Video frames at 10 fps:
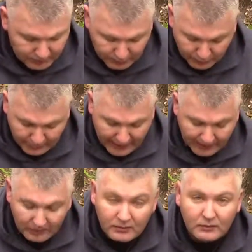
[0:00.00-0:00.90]
with a rat
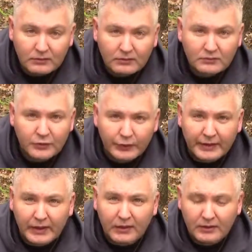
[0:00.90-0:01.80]

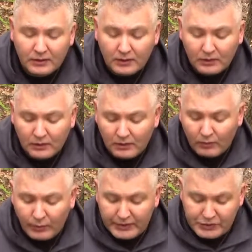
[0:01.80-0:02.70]
tourniquet,
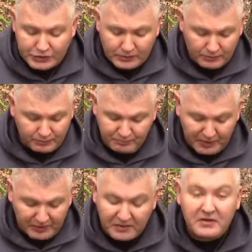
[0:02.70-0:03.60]
which
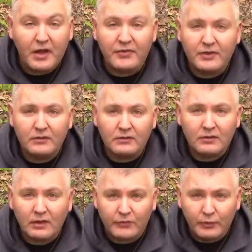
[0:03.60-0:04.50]
better than nothing
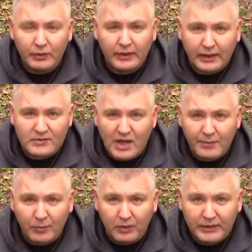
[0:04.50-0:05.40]
if you really got to stop
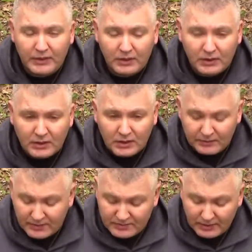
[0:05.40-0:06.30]
the bleeding.
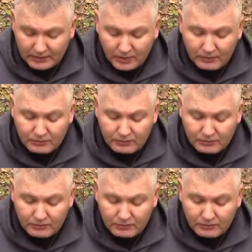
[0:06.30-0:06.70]
This thing though,